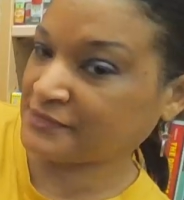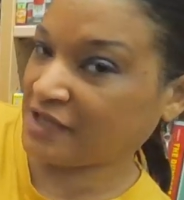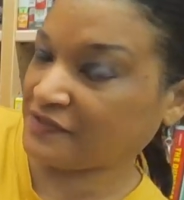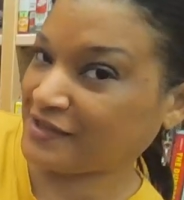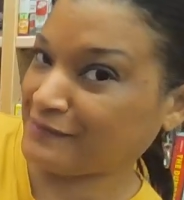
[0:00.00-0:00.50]

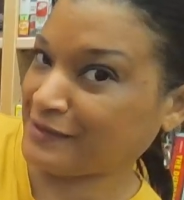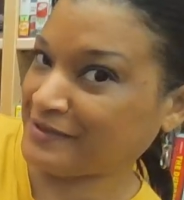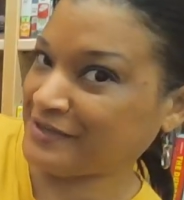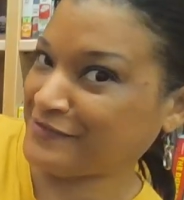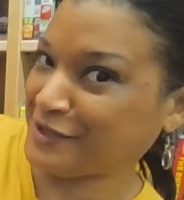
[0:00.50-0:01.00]
I think I might
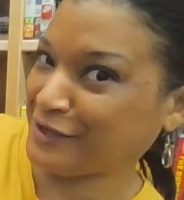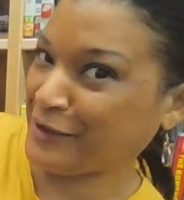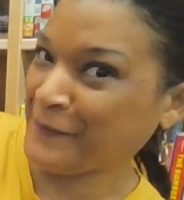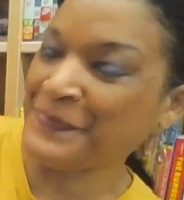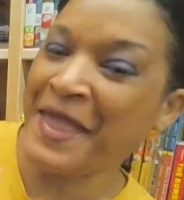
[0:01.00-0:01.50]
be giving that a
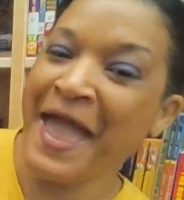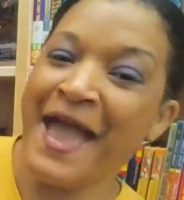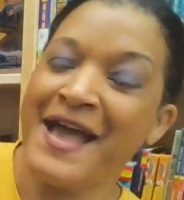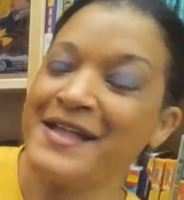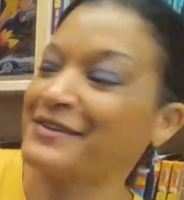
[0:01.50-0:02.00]
go.
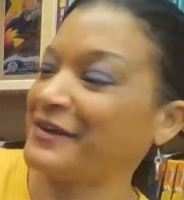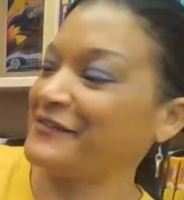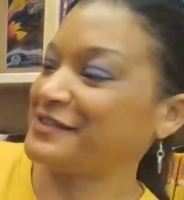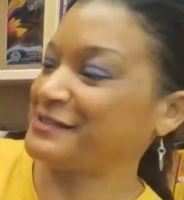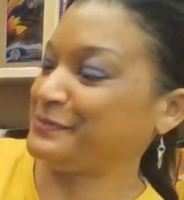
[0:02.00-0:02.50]

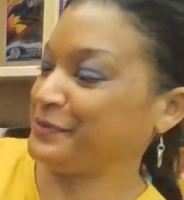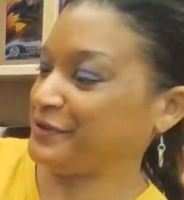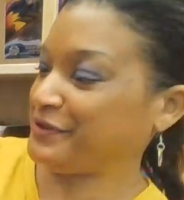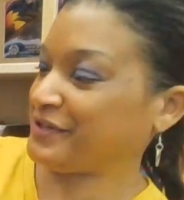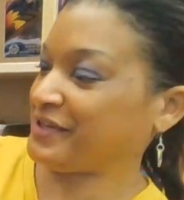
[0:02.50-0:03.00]
Love this
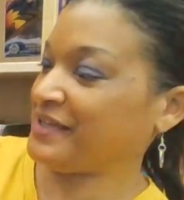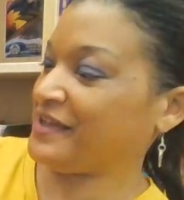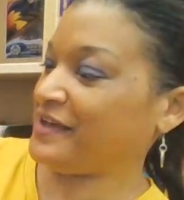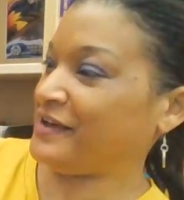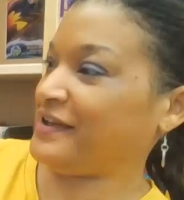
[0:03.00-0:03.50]
book.
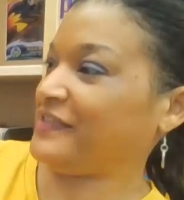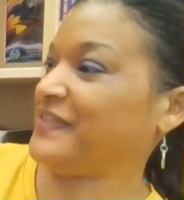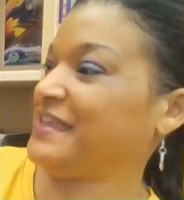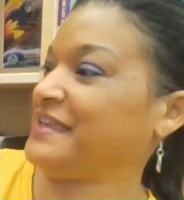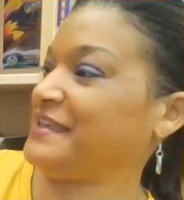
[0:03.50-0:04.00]
At
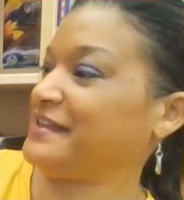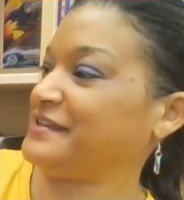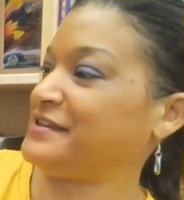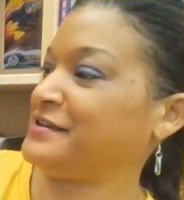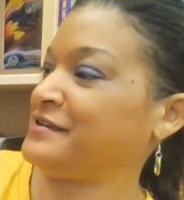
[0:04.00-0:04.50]
the end,